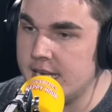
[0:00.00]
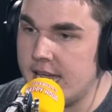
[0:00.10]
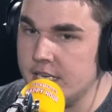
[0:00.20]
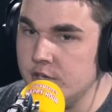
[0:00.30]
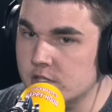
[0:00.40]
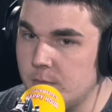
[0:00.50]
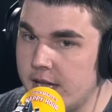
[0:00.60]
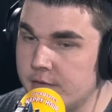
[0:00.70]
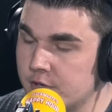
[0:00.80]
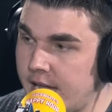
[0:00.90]
nan used to
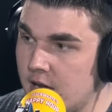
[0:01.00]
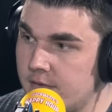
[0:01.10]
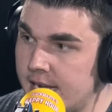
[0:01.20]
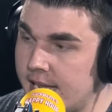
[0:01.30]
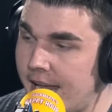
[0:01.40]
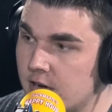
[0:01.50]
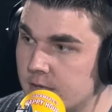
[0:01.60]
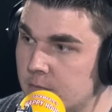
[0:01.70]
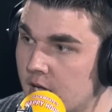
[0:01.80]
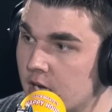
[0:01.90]
pay for a caravan at a
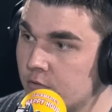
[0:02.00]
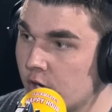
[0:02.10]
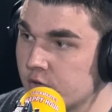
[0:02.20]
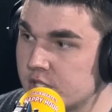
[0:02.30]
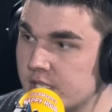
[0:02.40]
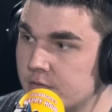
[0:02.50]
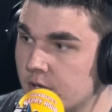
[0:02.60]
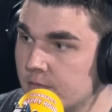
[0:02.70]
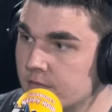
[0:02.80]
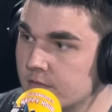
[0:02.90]
caravan park right on the
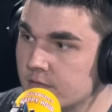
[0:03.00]
seafront.